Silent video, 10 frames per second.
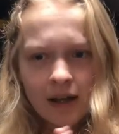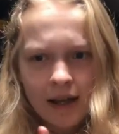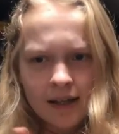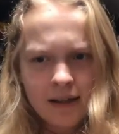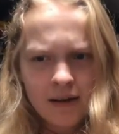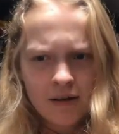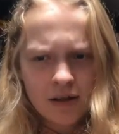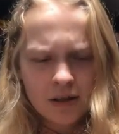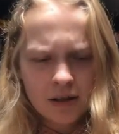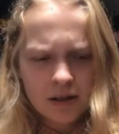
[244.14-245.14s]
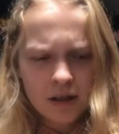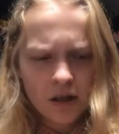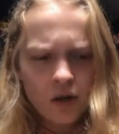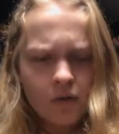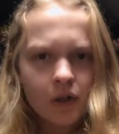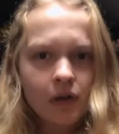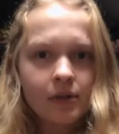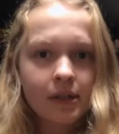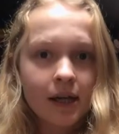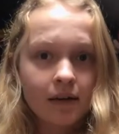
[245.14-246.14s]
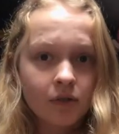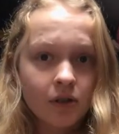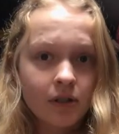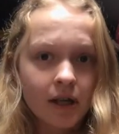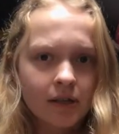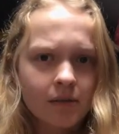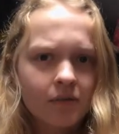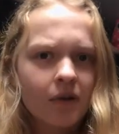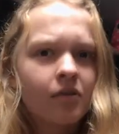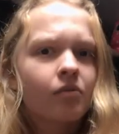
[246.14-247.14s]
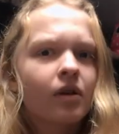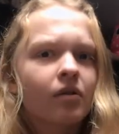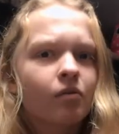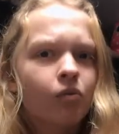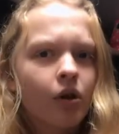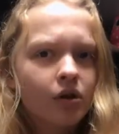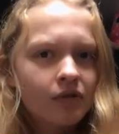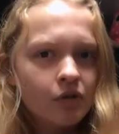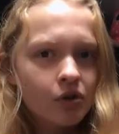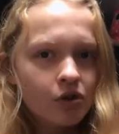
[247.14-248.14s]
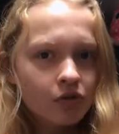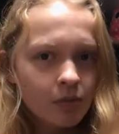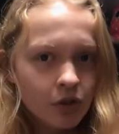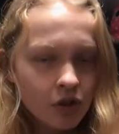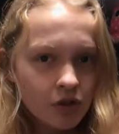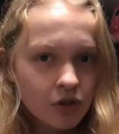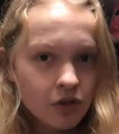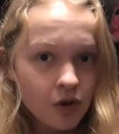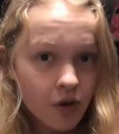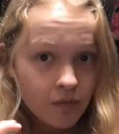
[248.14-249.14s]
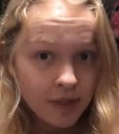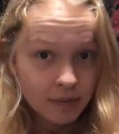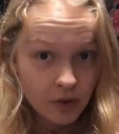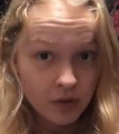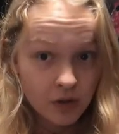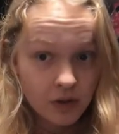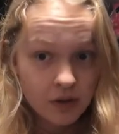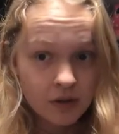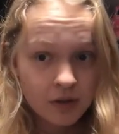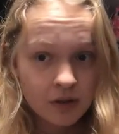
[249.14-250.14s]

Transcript: And there are a lot of close encounters and some very like, wonderful descriptions of these monsters.